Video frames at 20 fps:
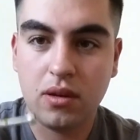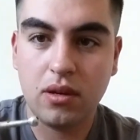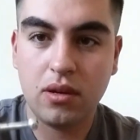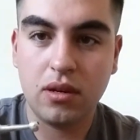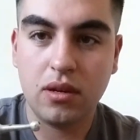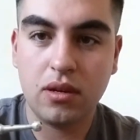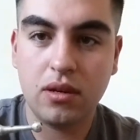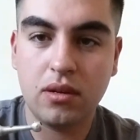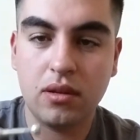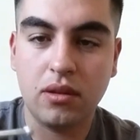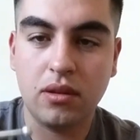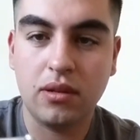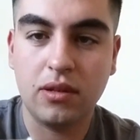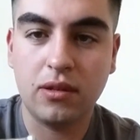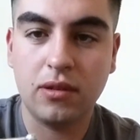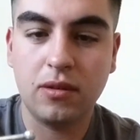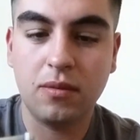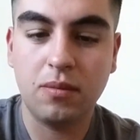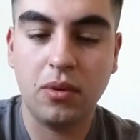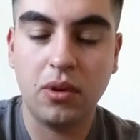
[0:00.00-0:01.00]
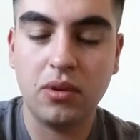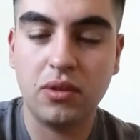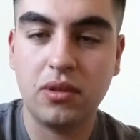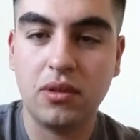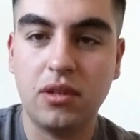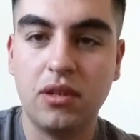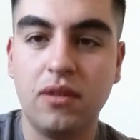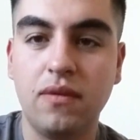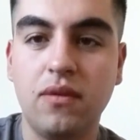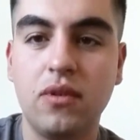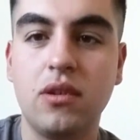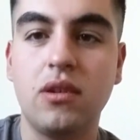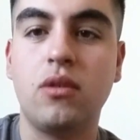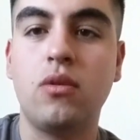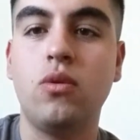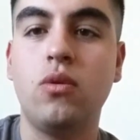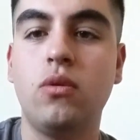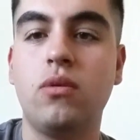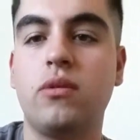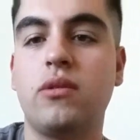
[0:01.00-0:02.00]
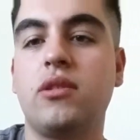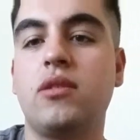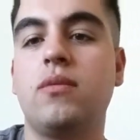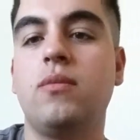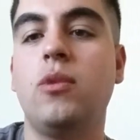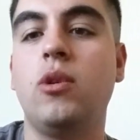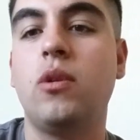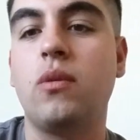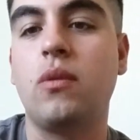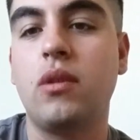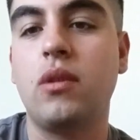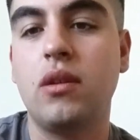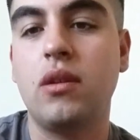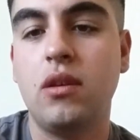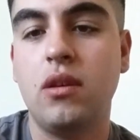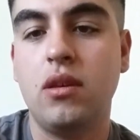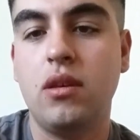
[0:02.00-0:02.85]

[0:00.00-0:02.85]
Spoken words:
And this is supposed to give you a cooler smoke.